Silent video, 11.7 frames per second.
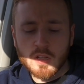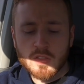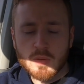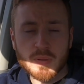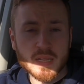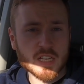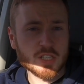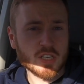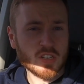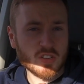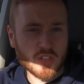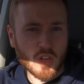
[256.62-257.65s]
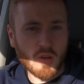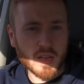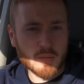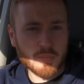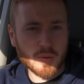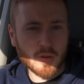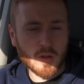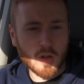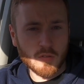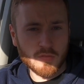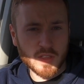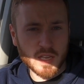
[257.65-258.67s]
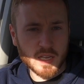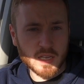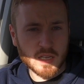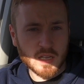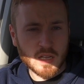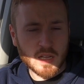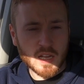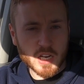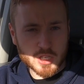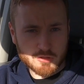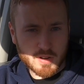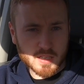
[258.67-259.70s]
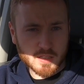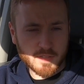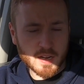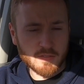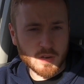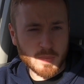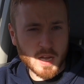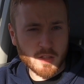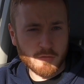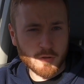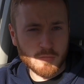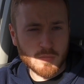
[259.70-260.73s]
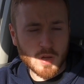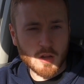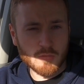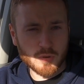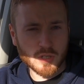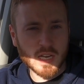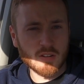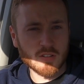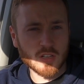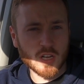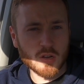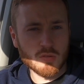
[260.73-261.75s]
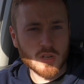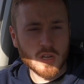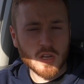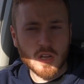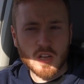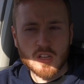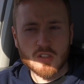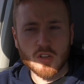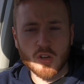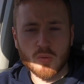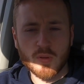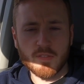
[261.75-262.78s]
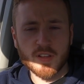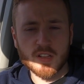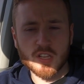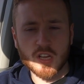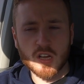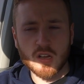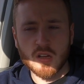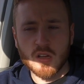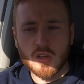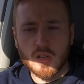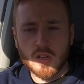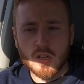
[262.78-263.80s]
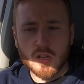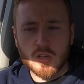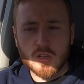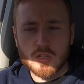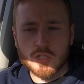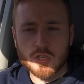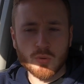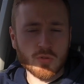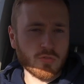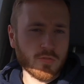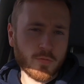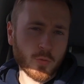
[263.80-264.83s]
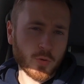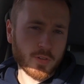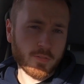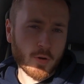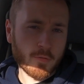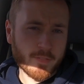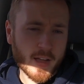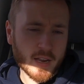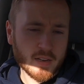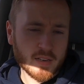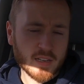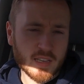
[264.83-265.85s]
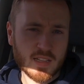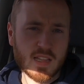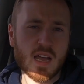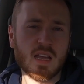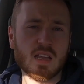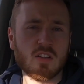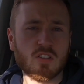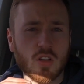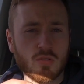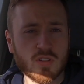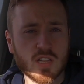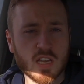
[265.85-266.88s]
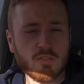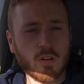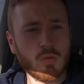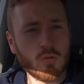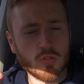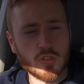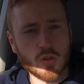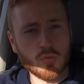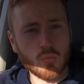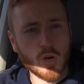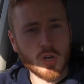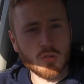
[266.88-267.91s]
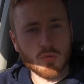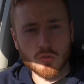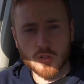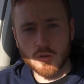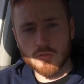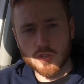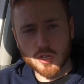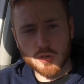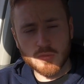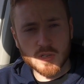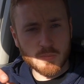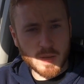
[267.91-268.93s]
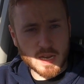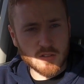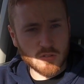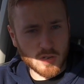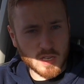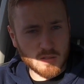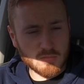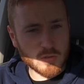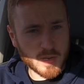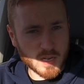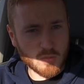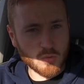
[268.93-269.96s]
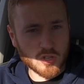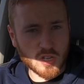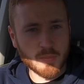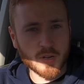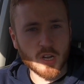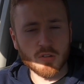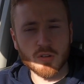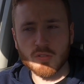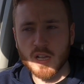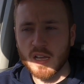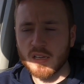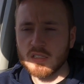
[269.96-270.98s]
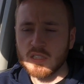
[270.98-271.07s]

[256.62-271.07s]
The position and type of the extractor fan for the bathroom I'd put down as a code. So if it's a 240 volt fan, is that in zone 0 or zone 1 or zone 2? Depends on it, depending on what type of code it will get.